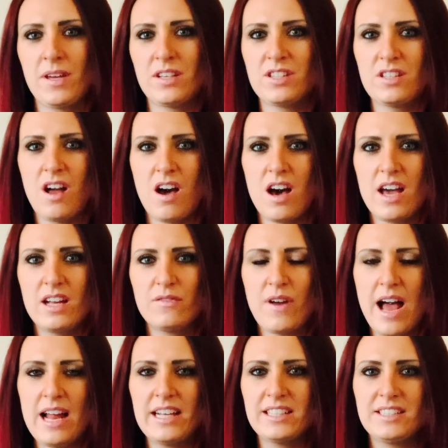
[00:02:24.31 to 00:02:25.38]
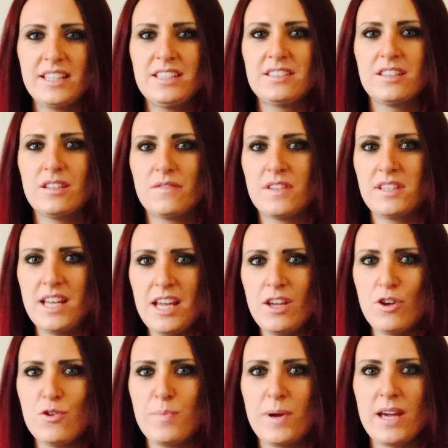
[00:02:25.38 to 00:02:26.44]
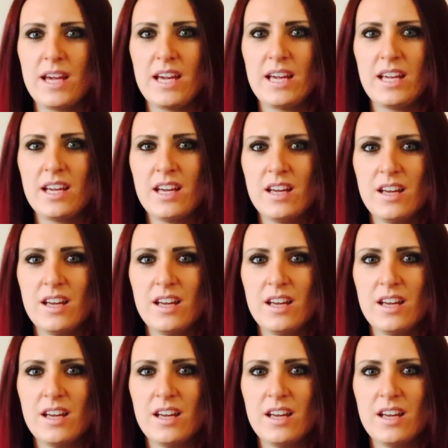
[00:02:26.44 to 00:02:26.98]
aside for Alex Easton of the DUP